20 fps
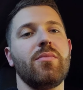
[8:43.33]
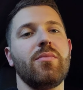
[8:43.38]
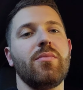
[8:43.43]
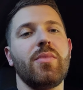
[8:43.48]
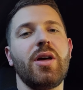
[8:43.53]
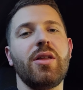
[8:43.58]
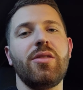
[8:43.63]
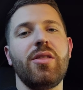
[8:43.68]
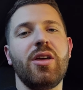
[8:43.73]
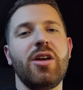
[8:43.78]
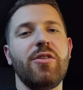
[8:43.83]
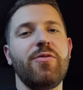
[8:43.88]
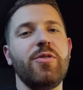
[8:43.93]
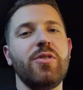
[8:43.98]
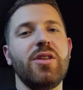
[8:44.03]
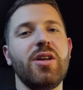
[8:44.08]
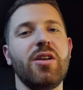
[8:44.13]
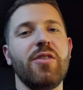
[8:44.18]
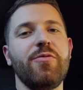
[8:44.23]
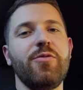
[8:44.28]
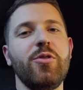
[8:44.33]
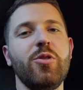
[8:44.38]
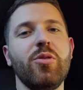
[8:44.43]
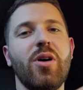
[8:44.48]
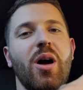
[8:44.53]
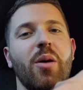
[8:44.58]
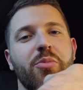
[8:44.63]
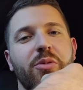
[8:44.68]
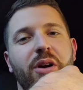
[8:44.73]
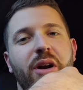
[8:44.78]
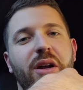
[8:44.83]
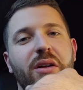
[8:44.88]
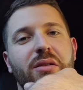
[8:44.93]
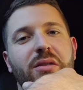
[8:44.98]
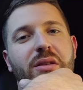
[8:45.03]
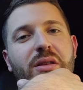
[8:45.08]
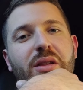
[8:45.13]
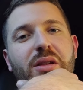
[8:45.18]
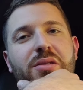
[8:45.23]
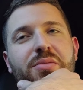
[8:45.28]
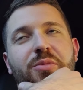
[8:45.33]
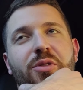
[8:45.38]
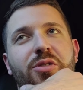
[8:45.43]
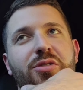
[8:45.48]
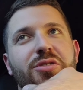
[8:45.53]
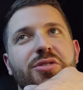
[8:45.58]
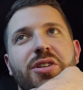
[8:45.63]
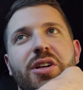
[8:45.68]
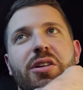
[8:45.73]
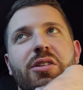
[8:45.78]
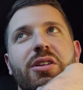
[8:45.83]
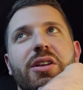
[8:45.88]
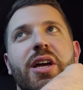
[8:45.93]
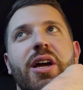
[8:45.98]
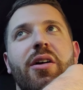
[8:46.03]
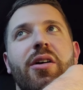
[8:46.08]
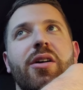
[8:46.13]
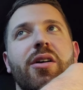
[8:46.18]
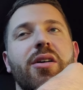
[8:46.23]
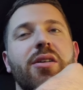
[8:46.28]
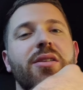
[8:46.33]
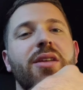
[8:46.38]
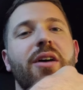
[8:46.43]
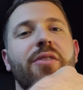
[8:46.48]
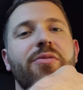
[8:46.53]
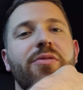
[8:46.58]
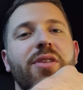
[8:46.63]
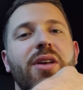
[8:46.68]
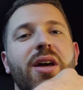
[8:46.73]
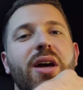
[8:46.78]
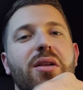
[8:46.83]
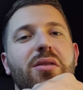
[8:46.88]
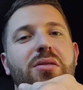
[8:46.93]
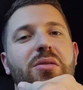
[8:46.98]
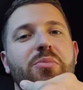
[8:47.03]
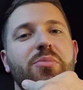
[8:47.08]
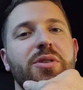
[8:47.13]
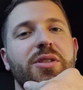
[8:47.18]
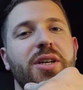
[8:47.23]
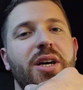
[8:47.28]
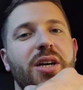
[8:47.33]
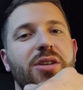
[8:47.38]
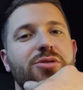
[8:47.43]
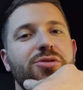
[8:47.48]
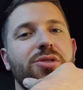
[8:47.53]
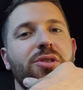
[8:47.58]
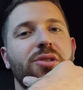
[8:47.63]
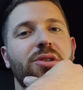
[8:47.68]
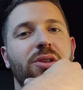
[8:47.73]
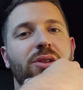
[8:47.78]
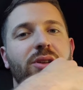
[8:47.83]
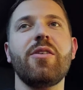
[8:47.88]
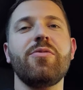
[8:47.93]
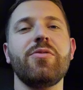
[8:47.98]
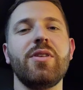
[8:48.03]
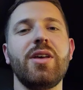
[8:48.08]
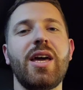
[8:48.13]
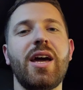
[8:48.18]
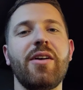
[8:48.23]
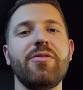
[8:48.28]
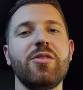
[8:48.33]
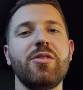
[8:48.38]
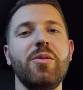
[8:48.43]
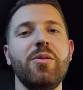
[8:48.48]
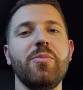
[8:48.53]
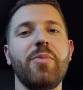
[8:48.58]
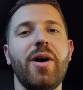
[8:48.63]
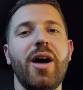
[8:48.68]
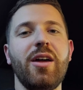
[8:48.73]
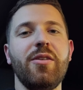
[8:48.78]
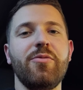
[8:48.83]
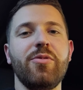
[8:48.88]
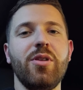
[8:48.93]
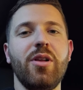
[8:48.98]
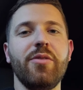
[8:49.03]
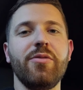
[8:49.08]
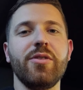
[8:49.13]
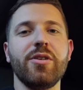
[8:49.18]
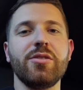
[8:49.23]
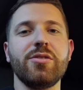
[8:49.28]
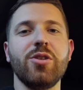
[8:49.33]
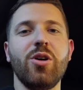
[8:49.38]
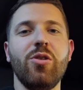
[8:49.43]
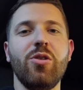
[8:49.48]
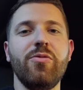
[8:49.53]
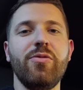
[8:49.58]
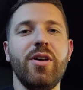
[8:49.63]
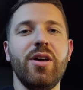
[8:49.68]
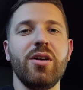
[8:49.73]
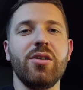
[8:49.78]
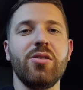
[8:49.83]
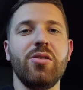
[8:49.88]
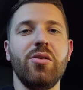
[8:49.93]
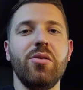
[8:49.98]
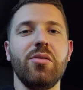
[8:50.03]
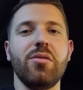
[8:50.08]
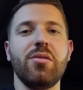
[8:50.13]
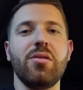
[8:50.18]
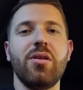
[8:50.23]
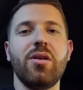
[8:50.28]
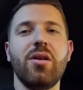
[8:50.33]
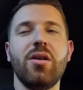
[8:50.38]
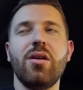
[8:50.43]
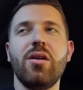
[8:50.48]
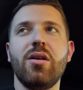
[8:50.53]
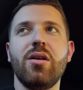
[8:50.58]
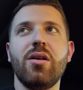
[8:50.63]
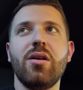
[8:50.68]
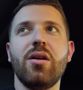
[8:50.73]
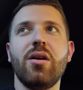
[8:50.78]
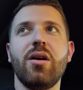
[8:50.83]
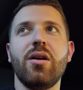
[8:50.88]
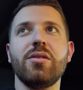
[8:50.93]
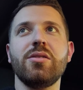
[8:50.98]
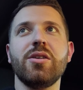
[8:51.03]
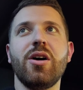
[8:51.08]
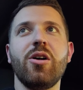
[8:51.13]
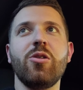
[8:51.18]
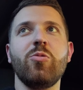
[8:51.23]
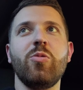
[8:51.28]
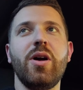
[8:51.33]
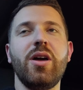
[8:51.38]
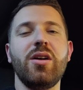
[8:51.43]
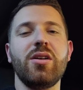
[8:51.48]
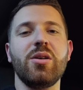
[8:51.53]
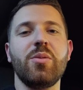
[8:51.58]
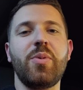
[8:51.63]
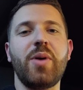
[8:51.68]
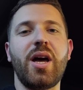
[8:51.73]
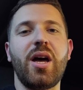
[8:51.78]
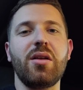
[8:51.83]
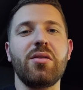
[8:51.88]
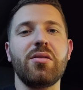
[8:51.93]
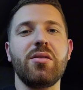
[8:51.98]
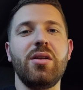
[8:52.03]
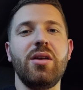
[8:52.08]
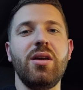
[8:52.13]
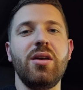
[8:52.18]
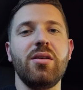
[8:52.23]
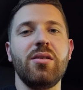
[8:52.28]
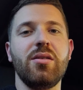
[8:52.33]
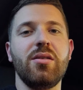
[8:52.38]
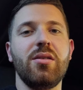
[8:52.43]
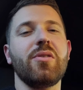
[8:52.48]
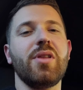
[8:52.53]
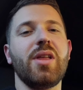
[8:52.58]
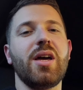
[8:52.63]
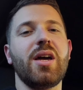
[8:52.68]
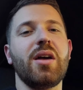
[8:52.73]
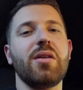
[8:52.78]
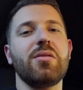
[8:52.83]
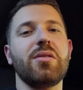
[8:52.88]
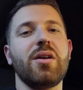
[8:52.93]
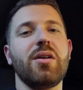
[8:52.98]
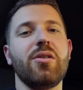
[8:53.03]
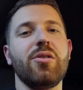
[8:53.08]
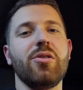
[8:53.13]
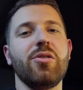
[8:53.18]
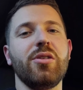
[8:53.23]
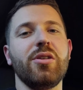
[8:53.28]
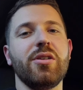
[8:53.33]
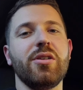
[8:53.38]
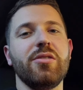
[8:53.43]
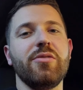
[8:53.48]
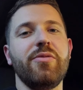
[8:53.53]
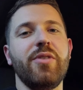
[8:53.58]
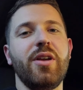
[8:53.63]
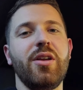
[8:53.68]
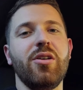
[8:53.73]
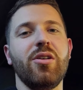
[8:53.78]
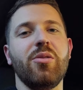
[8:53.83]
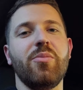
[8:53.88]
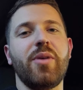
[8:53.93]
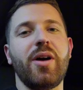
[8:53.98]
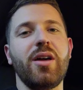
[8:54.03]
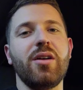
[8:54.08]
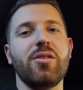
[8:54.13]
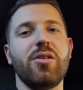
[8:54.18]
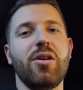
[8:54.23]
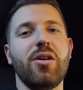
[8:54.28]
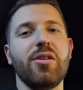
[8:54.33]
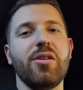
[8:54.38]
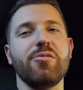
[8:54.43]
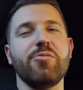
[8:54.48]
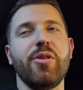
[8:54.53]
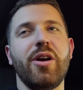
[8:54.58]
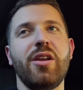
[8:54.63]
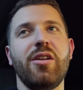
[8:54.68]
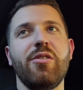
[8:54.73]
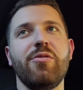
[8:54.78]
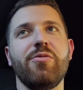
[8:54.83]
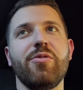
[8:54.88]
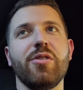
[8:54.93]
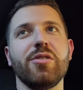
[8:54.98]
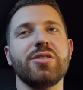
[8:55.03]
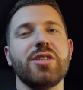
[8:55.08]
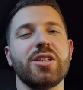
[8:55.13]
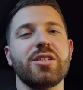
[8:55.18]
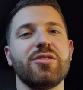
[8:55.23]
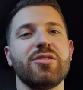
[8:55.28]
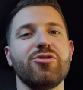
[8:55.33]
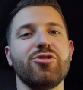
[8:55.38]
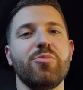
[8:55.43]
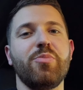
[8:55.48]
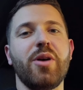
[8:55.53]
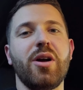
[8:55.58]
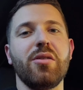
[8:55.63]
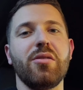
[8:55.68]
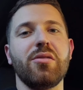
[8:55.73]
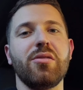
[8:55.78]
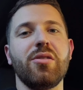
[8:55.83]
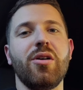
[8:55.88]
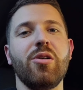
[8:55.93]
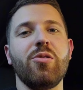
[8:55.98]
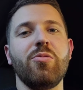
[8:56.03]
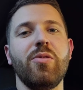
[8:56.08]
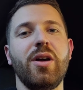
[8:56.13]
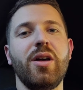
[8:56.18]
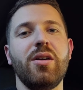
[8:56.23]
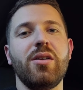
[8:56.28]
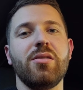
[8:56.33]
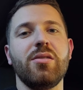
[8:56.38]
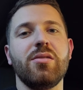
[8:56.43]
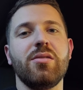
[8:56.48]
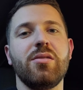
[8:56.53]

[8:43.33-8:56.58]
I think if you did a few upgrades to this motorcycle carrier, it definitely has some potential. Definitely have to be mindful of your tow vehicle's tongue weight capacity. But like I said earlier in the video, my car is rated for 600 pounds tongue weight.